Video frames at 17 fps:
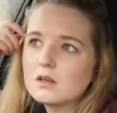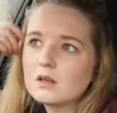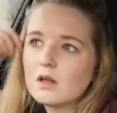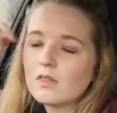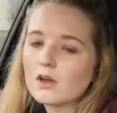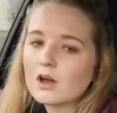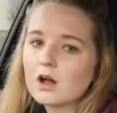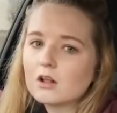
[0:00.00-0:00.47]

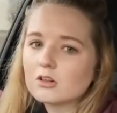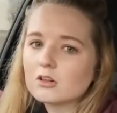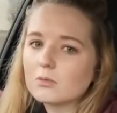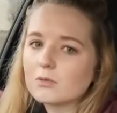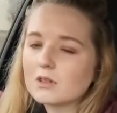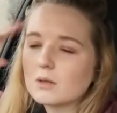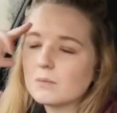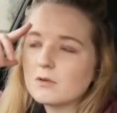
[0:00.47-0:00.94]
and the car
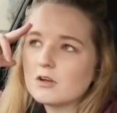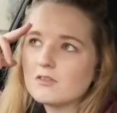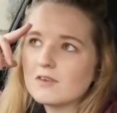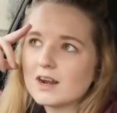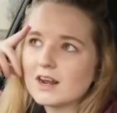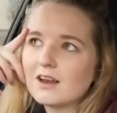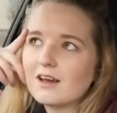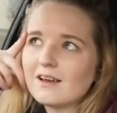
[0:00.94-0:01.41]
stopped at a
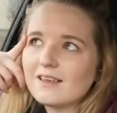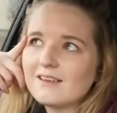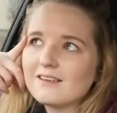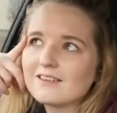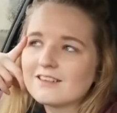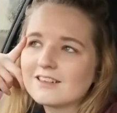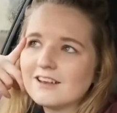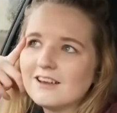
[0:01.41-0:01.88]
red light,
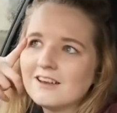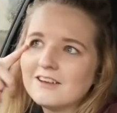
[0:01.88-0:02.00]
so